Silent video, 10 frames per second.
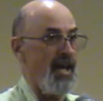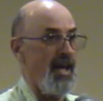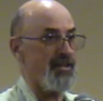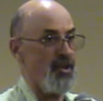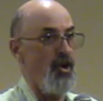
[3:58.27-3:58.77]

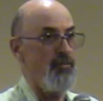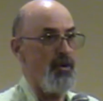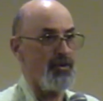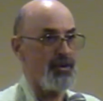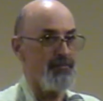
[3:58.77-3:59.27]
as a
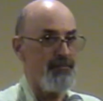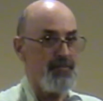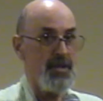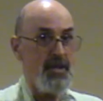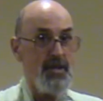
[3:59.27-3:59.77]
homeowner,
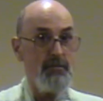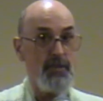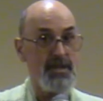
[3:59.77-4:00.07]
but